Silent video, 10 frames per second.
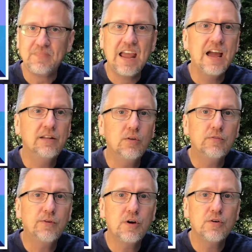And look
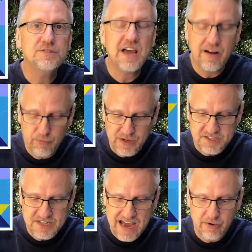for those every
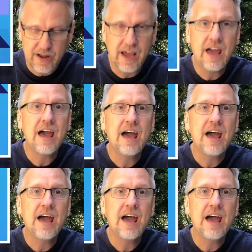Saturday